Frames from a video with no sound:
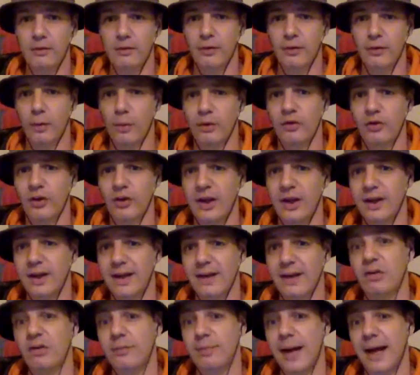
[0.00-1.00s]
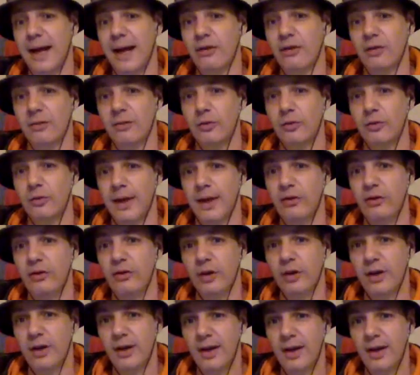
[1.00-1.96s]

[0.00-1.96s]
forwards in and gives you back some space,